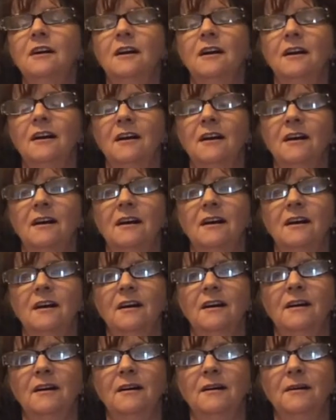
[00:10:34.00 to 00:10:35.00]

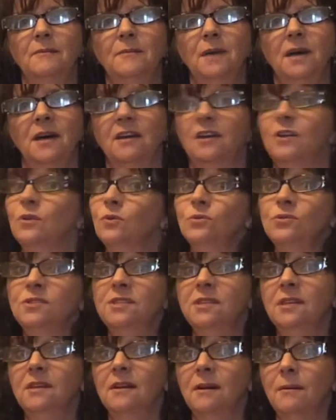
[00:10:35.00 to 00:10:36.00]
um, and
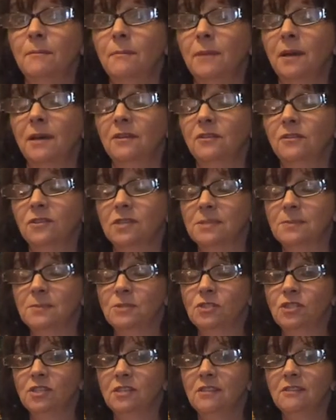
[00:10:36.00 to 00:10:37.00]
cozying up by the
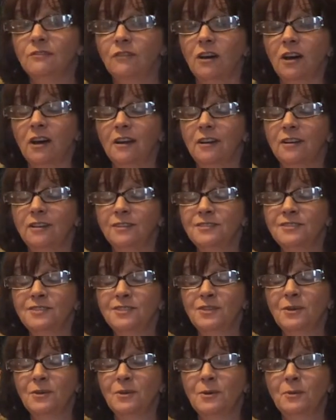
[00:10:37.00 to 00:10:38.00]
Christmas tree and the fire.
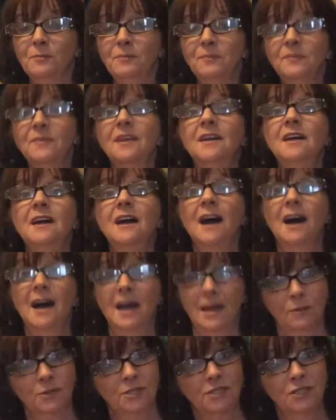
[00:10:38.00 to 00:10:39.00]
So.
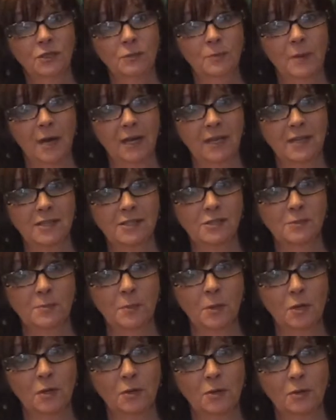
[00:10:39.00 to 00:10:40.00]
I will see you back here
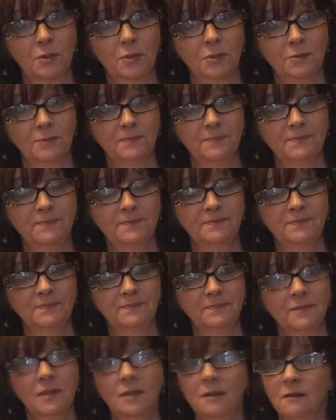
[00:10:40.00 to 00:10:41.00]
tomorrow
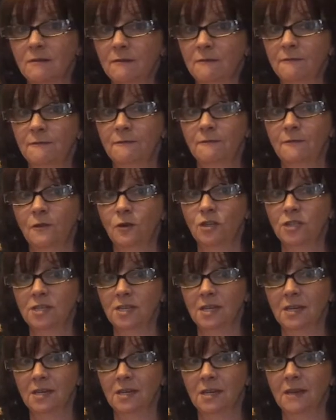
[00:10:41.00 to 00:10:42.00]
for
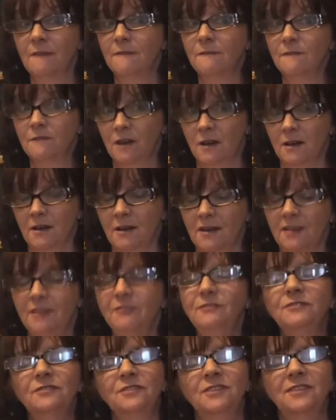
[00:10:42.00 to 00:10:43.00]
day
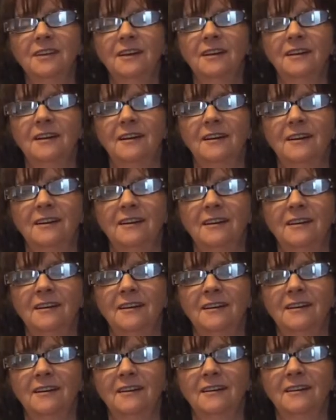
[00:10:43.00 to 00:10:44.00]
five.
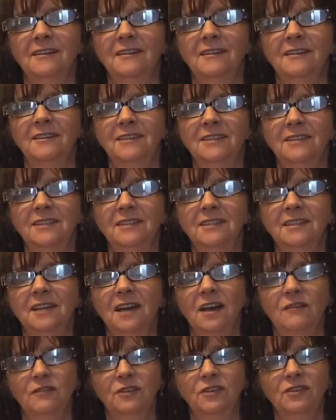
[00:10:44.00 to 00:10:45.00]
Uh,
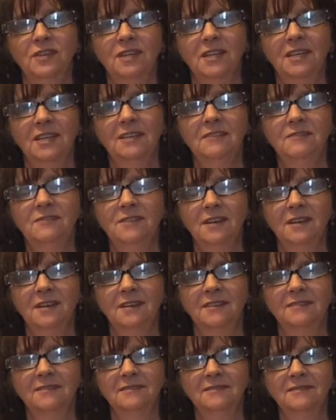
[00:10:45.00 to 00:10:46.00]
have a great
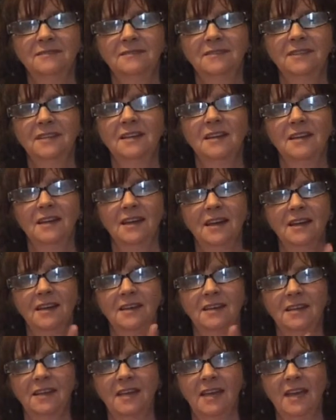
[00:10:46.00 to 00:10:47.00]
evening
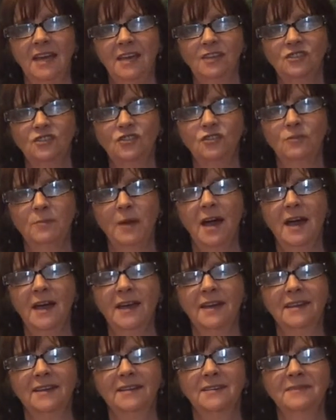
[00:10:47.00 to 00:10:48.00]
and haste you
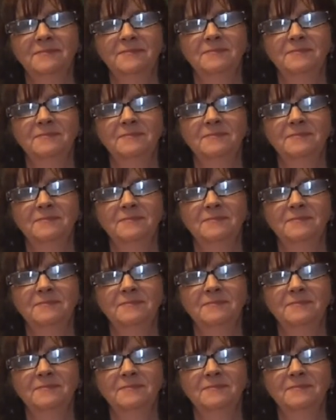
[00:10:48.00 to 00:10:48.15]
back.